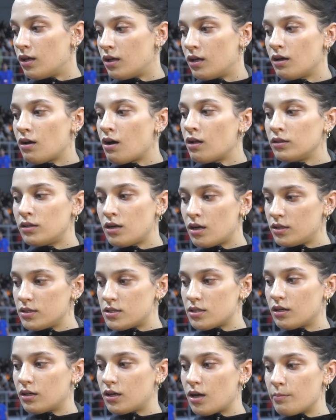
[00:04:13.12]
uh, all in all,
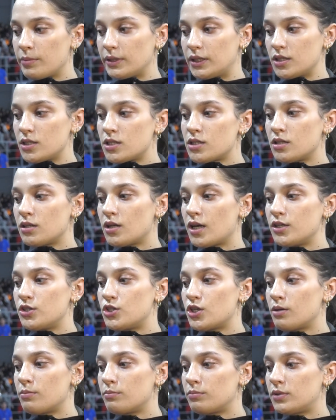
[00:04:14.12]
it's a good competition. I
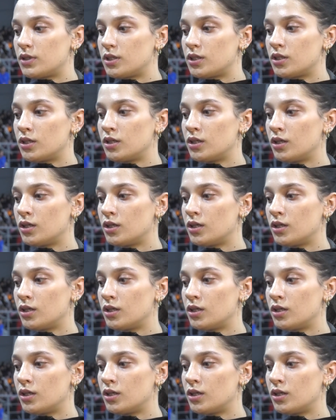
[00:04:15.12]
jumped.